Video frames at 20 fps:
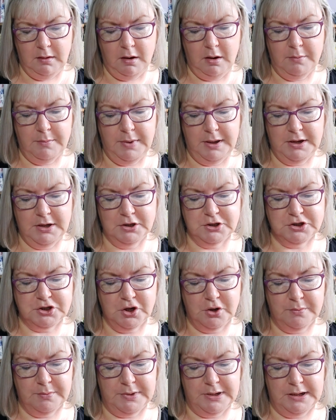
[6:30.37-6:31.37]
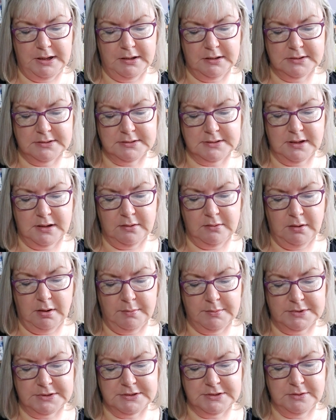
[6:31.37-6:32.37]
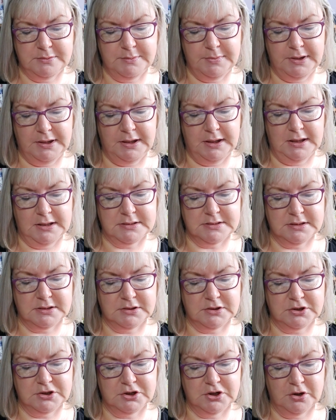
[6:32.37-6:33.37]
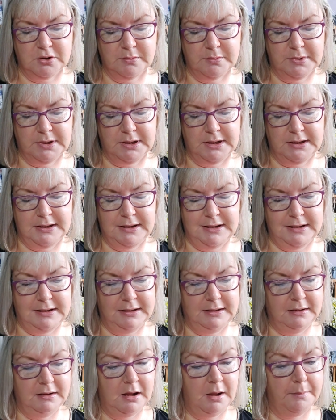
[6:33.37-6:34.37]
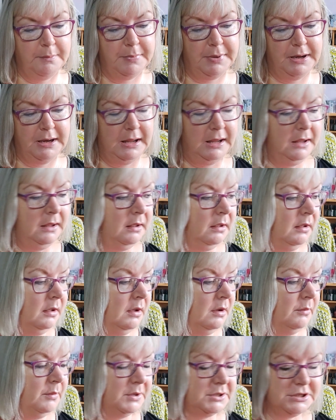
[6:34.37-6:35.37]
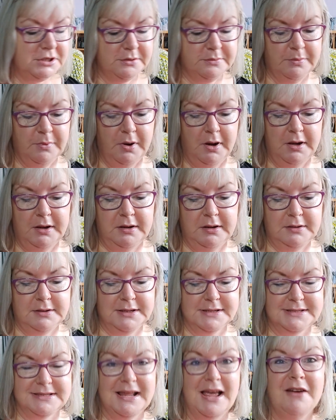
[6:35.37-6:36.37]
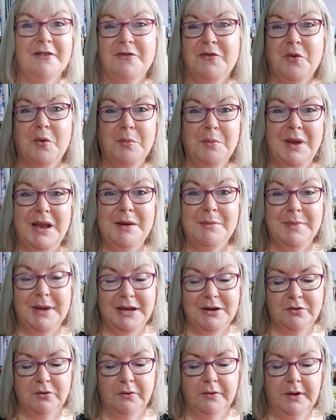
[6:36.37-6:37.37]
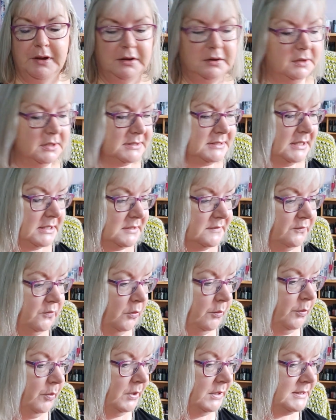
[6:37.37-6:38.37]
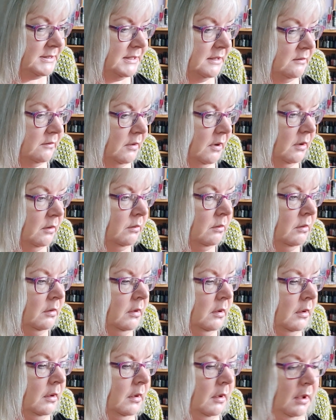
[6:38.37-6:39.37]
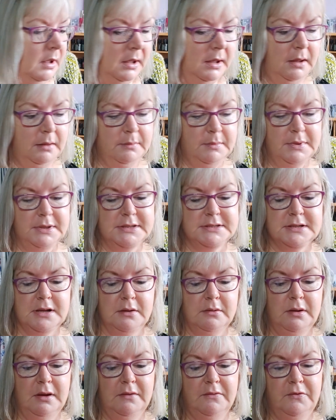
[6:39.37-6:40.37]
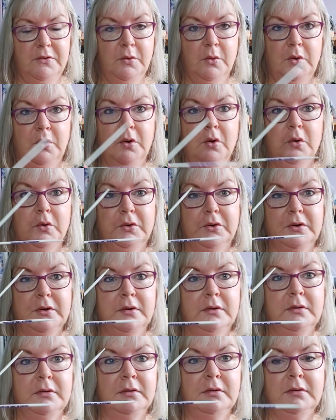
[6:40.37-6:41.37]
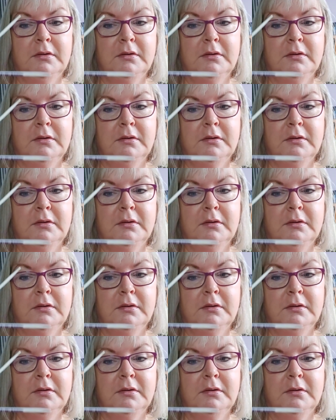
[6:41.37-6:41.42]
oh, made in Germany. So I'm assuming it's a German company, which is why it doesn't have four millimeter on it. It just has 4.0. Um, so if you're not,